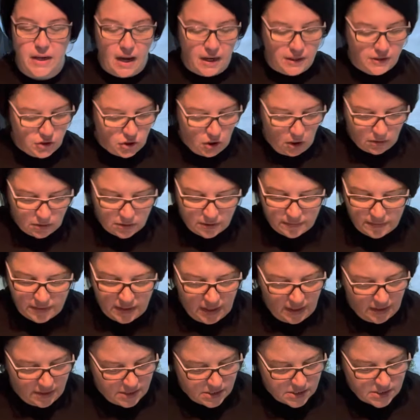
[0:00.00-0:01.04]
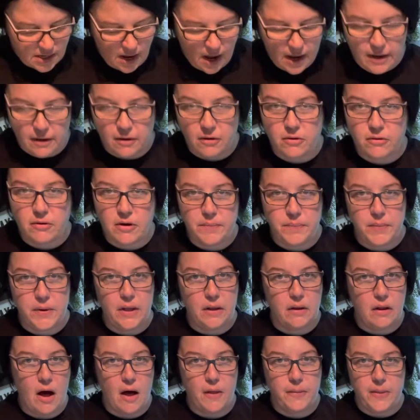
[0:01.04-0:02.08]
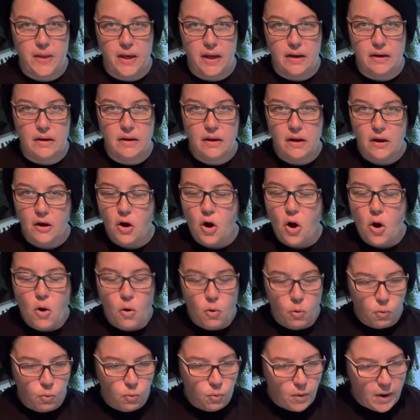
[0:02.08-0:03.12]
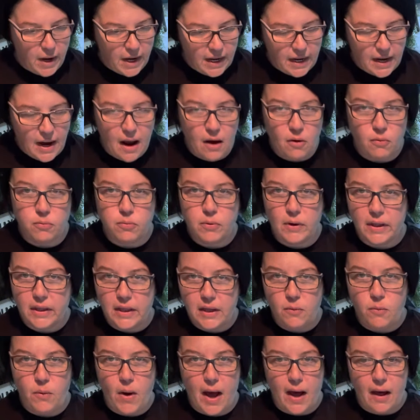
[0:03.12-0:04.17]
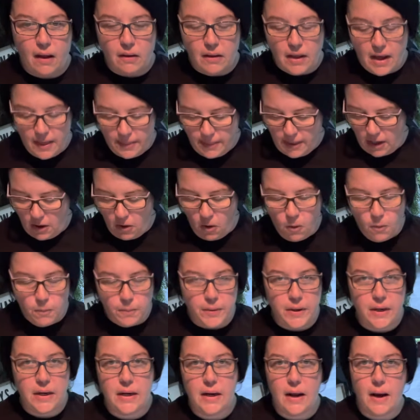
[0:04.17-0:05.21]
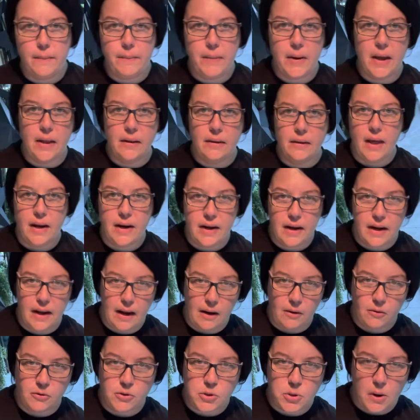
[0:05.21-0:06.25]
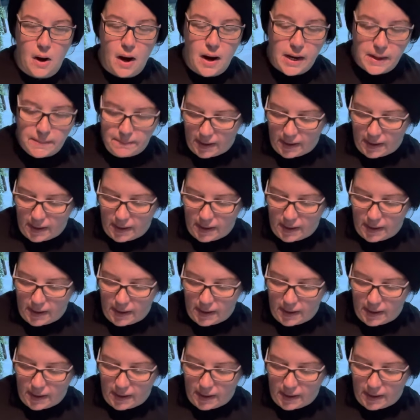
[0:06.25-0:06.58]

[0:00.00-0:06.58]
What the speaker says: I dunked the entire creepy cloth in, wring it out really well, and then open it up and it air dry.